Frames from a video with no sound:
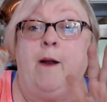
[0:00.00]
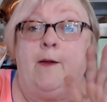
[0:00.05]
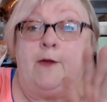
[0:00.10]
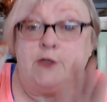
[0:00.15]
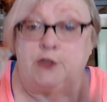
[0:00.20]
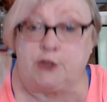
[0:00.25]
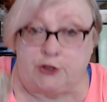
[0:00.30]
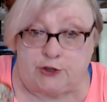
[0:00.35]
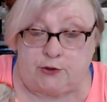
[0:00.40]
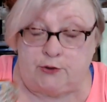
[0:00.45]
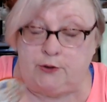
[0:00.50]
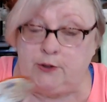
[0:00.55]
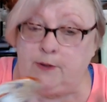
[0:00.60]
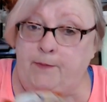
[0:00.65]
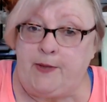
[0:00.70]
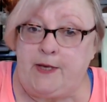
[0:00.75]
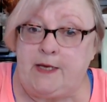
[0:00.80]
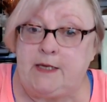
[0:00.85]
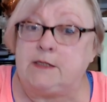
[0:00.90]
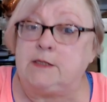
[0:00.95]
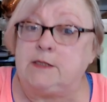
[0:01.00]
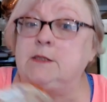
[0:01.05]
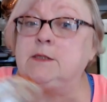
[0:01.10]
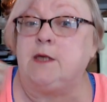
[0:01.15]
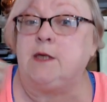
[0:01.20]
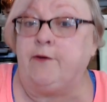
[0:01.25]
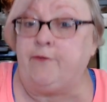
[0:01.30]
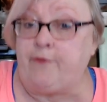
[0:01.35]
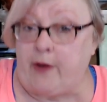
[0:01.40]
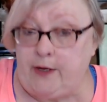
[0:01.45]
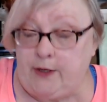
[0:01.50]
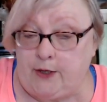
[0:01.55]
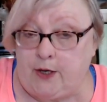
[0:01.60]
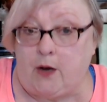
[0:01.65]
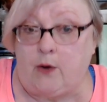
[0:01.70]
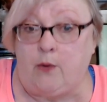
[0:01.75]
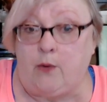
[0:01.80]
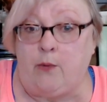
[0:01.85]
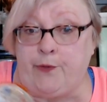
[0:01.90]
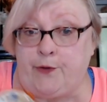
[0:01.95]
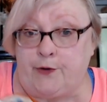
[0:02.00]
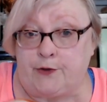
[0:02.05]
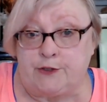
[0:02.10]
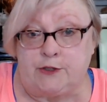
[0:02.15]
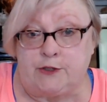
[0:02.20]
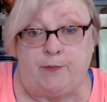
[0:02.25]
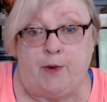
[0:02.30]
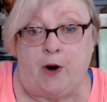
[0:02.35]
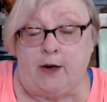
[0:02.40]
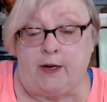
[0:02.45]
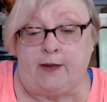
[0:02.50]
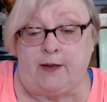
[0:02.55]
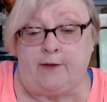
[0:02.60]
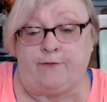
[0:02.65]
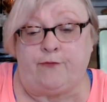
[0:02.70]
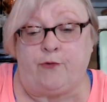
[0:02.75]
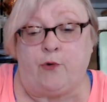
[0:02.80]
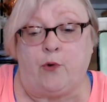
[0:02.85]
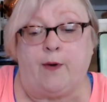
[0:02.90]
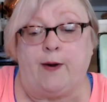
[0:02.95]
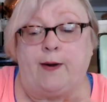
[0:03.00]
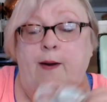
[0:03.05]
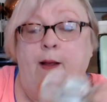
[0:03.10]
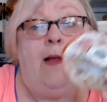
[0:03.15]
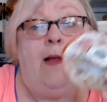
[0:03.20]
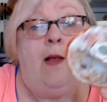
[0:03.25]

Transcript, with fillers: certain pieces if I know there's a market for it.